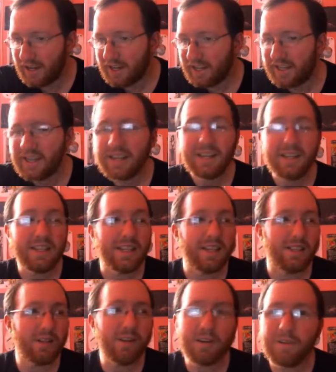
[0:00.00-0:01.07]
And then the
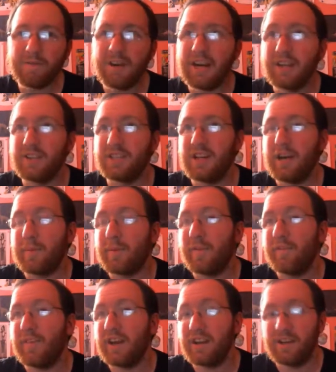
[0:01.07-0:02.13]
3rd and final time you
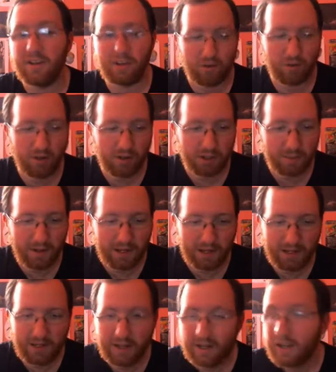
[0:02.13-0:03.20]
fight
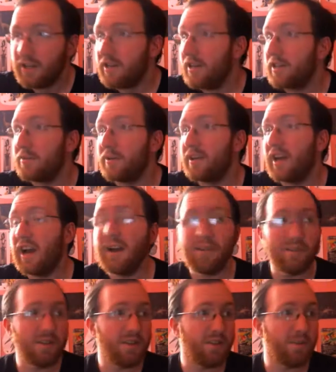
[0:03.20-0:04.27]
Necrozma is when,
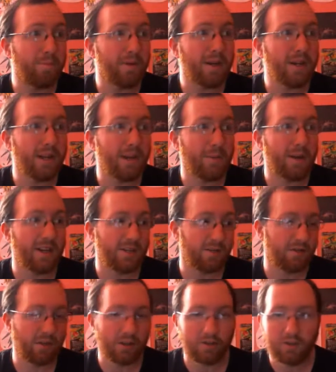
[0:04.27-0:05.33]
after you beat him as
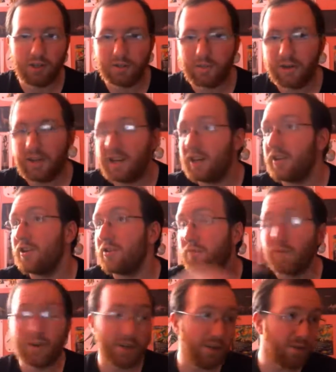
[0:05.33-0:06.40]
Ultra Necrozma and you're
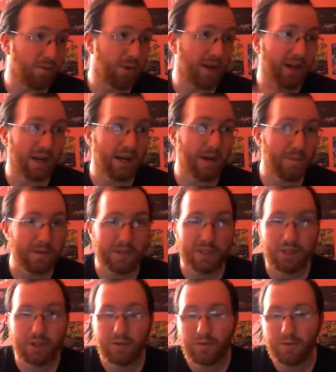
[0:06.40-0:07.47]
working your way up
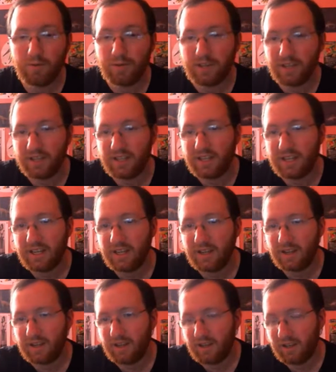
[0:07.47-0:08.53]
to the
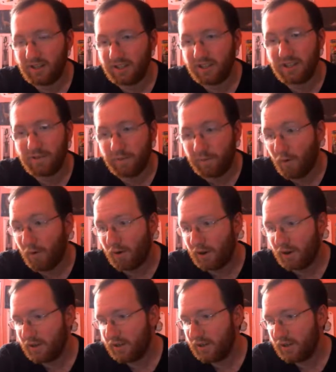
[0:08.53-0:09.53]
Elite Four.